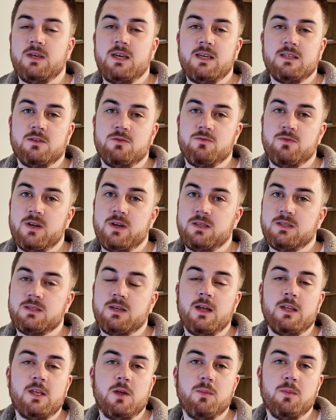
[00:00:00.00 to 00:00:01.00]
is at risk
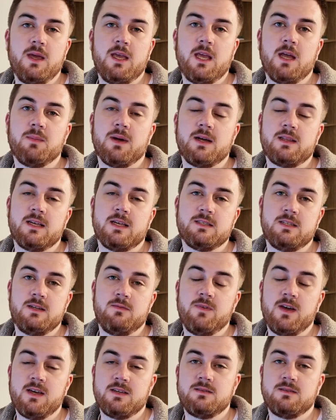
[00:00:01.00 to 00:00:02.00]
and you may get back less than
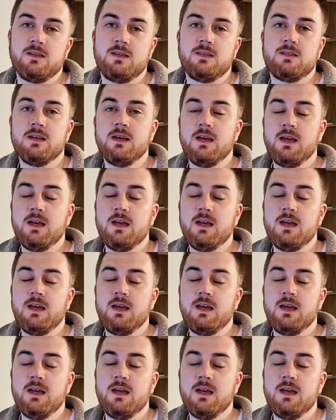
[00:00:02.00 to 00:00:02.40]
invested.